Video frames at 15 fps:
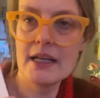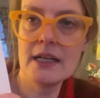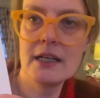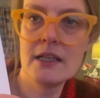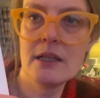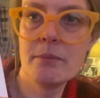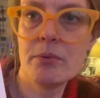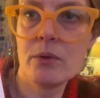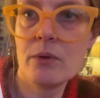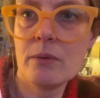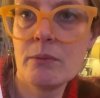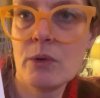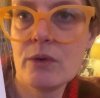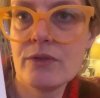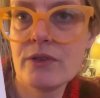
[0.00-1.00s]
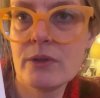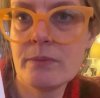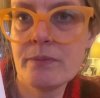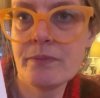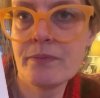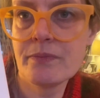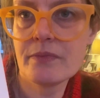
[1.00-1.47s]
And at the bottom of
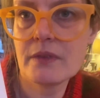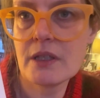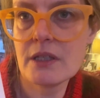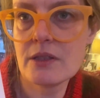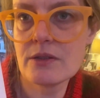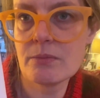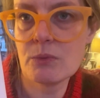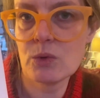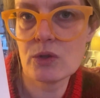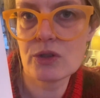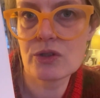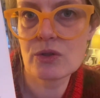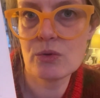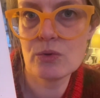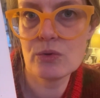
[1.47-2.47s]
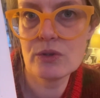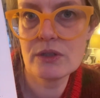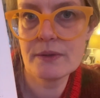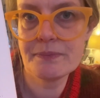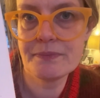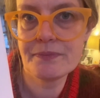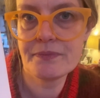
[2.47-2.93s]
them is Morse code.
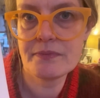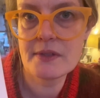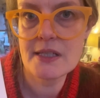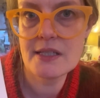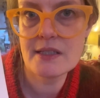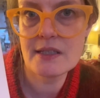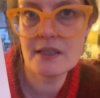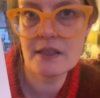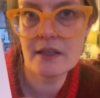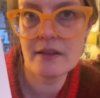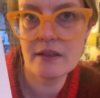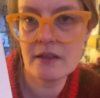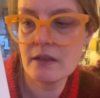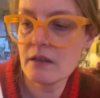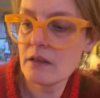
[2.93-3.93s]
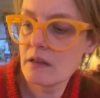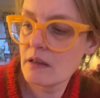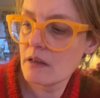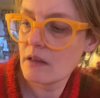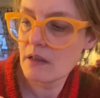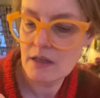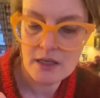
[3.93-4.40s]
You see that there?
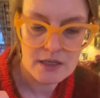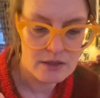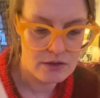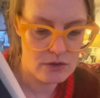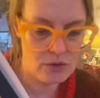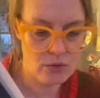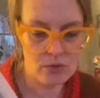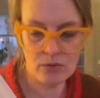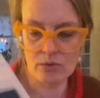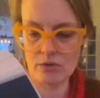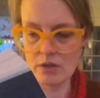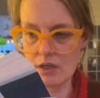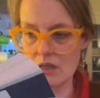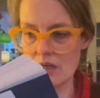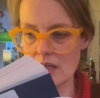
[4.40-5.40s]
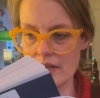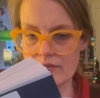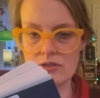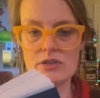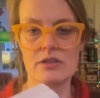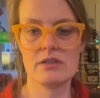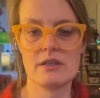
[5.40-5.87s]
So
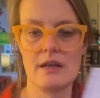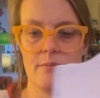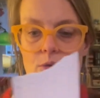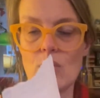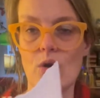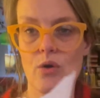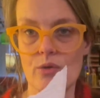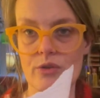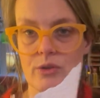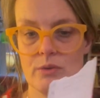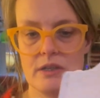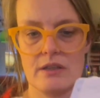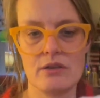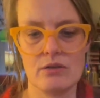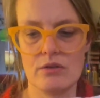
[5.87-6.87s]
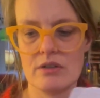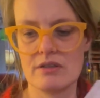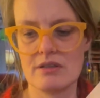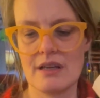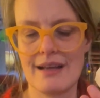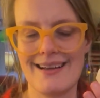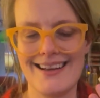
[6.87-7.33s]
I'm not all the way through,
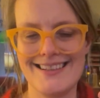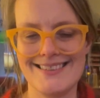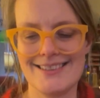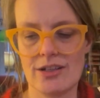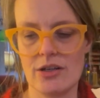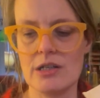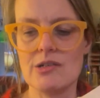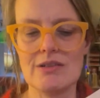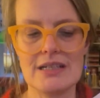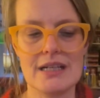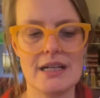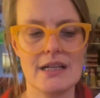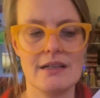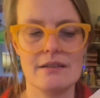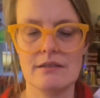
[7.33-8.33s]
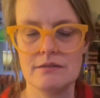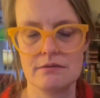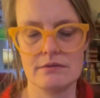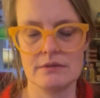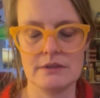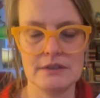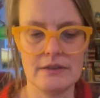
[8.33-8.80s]
because I'd started reading it and
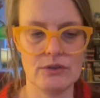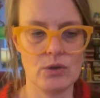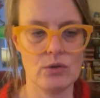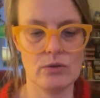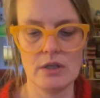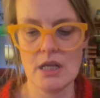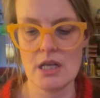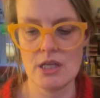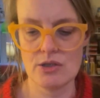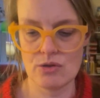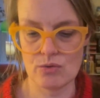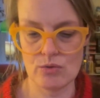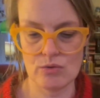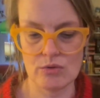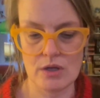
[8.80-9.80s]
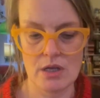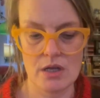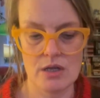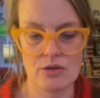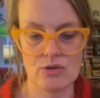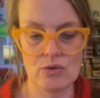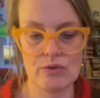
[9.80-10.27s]
never got. So
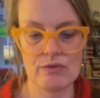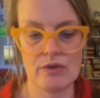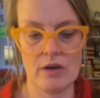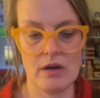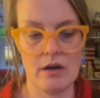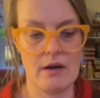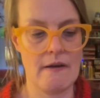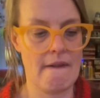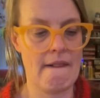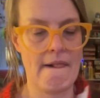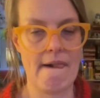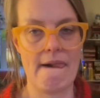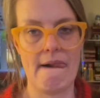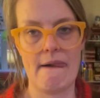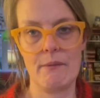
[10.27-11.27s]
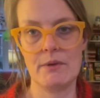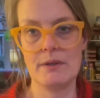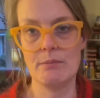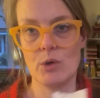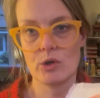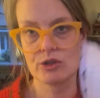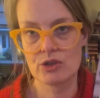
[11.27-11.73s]
far, with the
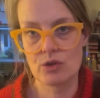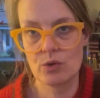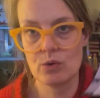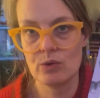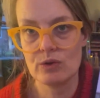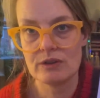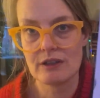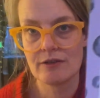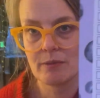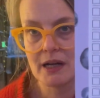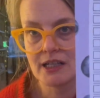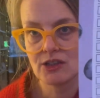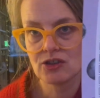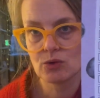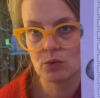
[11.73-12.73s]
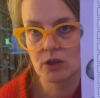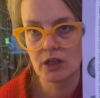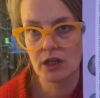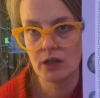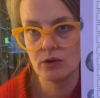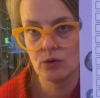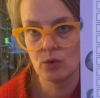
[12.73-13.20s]
Morse code, I've managed to work
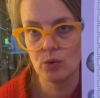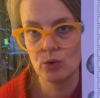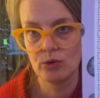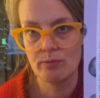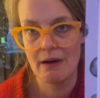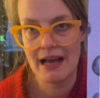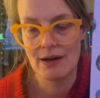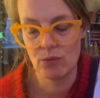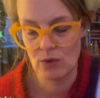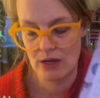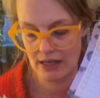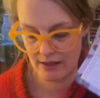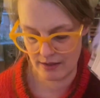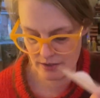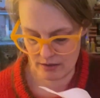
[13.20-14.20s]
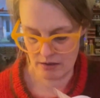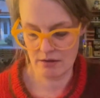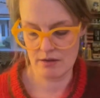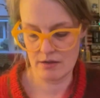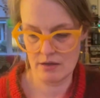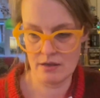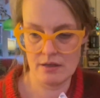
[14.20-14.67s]
out old man with.
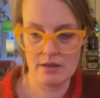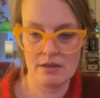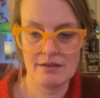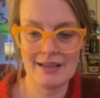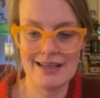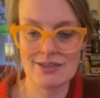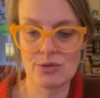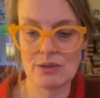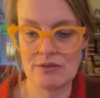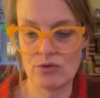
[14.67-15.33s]
That's where I've